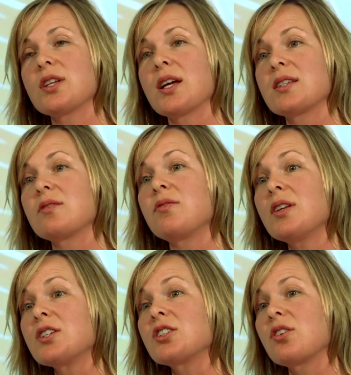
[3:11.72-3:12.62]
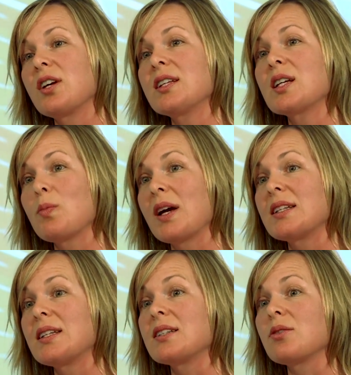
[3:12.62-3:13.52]
has finished creating a
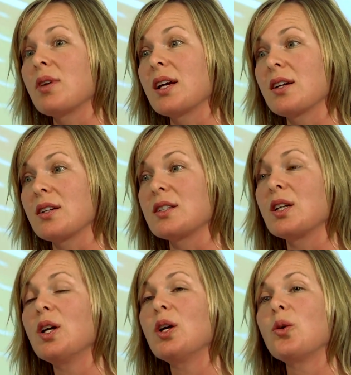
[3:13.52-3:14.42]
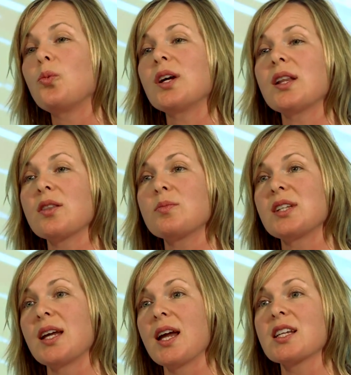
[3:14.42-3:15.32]
metadata record, we allow them
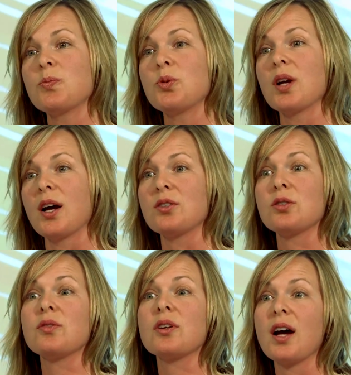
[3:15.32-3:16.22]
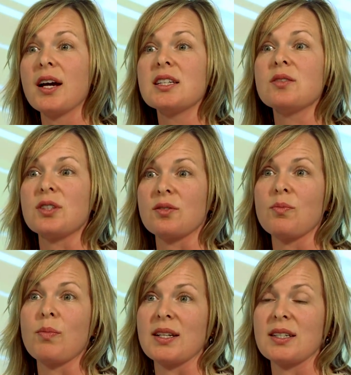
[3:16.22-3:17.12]
to export out to a variety of
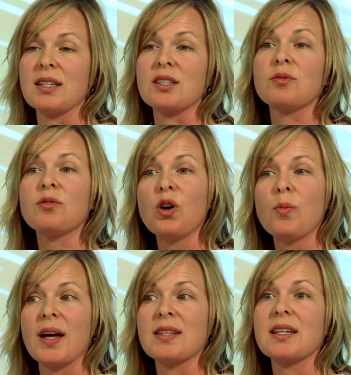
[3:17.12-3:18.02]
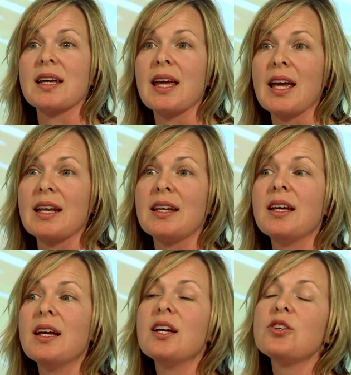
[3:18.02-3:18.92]
different metadata formats, again
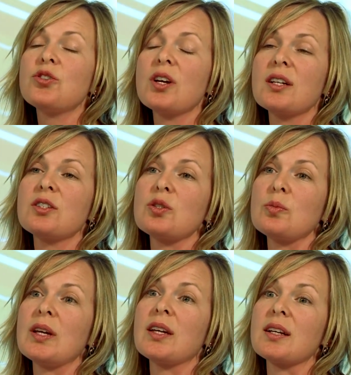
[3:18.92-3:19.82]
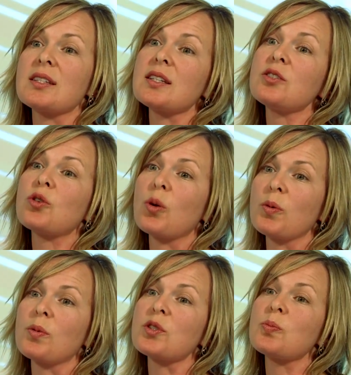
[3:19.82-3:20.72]
trying to make it as
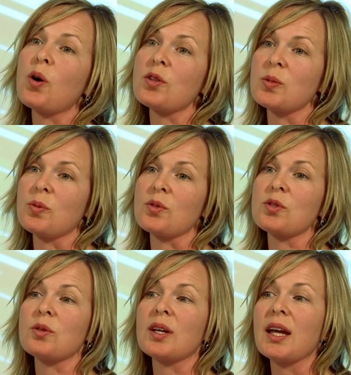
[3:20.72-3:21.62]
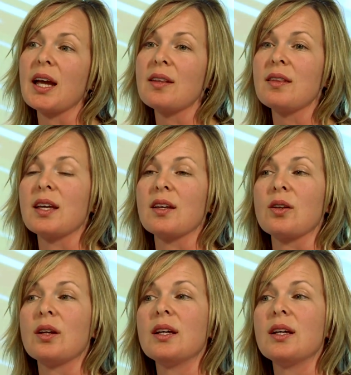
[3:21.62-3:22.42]
interoperable as possible. So again they can